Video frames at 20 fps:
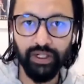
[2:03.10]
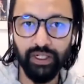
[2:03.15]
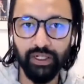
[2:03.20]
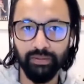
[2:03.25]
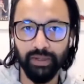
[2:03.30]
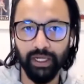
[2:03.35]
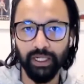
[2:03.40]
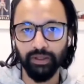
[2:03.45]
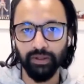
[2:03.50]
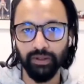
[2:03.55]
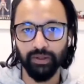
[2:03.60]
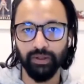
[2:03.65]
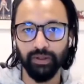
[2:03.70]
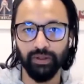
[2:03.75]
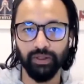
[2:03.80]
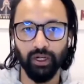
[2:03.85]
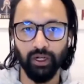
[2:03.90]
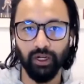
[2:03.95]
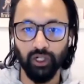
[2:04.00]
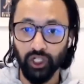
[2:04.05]

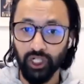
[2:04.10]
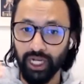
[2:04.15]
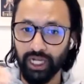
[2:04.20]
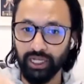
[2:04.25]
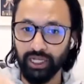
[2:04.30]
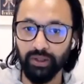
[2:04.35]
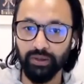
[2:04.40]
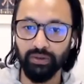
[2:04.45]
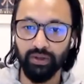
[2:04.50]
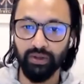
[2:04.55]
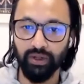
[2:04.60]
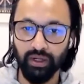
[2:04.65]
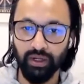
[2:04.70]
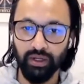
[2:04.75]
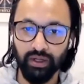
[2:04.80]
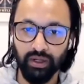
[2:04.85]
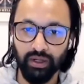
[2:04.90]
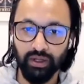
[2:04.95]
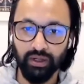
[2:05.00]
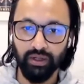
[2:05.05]
fundamentals are shallow,
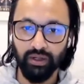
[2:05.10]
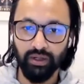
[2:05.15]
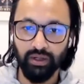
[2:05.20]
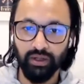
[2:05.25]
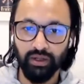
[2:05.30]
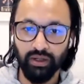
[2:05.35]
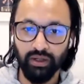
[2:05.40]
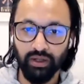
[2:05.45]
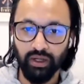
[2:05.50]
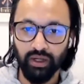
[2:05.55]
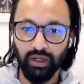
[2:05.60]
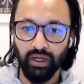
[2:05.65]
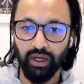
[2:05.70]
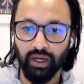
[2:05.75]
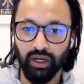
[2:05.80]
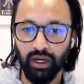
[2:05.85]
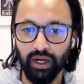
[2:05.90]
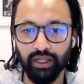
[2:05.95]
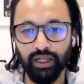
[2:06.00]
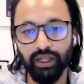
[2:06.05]

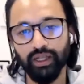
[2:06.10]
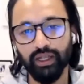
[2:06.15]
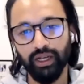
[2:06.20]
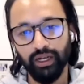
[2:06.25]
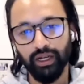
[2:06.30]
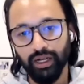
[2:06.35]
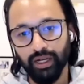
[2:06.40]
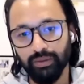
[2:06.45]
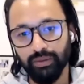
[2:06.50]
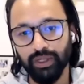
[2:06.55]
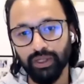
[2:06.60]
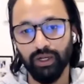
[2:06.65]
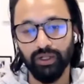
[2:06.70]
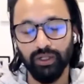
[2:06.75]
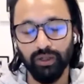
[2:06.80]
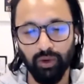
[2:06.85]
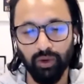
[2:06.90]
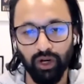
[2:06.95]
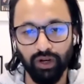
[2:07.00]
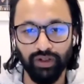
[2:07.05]
I think that comes down
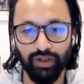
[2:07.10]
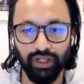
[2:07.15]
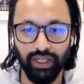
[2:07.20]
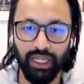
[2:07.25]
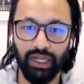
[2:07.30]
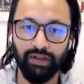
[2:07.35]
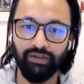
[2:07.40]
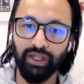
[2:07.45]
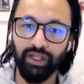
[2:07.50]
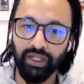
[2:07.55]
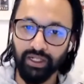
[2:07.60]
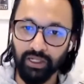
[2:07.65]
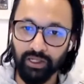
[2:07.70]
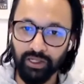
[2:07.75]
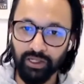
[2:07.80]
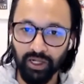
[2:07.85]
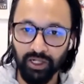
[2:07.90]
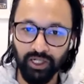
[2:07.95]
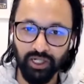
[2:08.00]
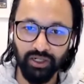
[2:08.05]
to more of a leveling
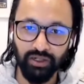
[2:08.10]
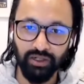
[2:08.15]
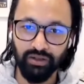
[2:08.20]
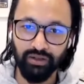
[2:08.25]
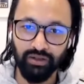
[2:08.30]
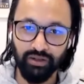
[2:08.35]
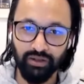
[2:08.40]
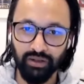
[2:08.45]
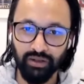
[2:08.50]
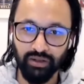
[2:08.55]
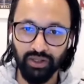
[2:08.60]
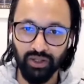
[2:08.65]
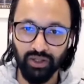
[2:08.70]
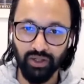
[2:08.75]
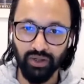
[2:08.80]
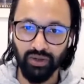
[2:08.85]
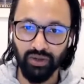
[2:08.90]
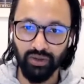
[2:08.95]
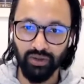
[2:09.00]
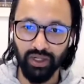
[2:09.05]
discussion.
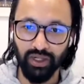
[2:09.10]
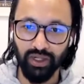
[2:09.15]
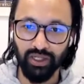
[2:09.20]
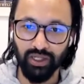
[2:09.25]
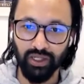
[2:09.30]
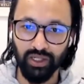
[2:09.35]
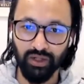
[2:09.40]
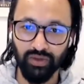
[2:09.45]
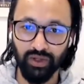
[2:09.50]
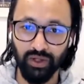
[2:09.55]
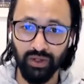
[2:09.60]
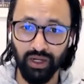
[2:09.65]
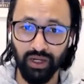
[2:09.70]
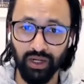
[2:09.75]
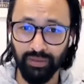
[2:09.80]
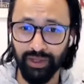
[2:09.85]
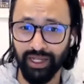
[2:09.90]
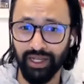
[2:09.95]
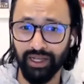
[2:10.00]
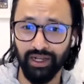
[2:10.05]
So instead of you
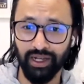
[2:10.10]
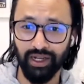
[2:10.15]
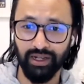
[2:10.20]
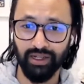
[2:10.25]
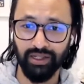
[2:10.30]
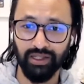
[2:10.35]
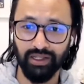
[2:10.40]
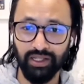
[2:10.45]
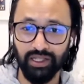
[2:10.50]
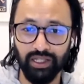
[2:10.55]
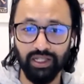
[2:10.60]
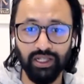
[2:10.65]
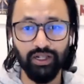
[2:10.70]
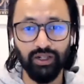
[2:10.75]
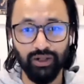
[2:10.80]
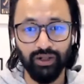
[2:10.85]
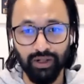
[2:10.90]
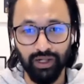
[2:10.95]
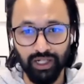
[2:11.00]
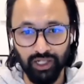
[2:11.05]
coming in at a
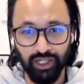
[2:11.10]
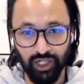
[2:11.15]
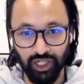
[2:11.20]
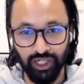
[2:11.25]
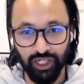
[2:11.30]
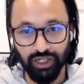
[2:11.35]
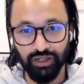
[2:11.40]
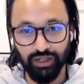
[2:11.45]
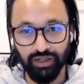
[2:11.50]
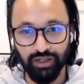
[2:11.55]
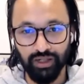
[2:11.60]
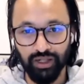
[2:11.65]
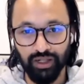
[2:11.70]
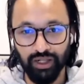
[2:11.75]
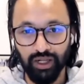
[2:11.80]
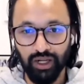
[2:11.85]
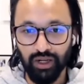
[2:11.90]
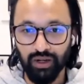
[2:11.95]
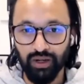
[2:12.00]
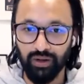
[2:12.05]
senior engineer
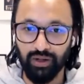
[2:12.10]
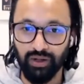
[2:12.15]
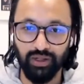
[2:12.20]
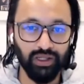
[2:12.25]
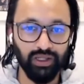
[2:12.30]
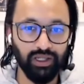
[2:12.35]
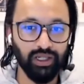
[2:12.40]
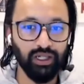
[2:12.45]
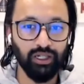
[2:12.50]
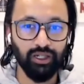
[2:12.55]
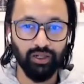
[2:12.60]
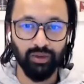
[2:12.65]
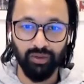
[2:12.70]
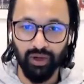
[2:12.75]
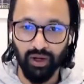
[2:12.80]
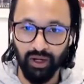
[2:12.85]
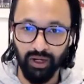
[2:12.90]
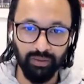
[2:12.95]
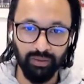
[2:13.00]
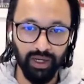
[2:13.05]
or a senior
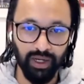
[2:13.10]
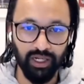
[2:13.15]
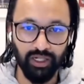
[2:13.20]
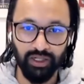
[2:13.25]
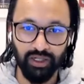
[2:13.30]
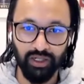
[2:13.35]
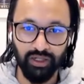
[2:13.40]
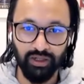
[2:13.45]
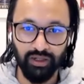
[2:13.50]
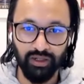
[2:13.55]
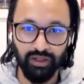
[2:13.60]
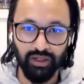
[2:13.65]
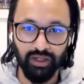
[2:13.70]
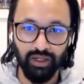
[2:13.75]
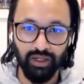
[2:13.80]
product manager,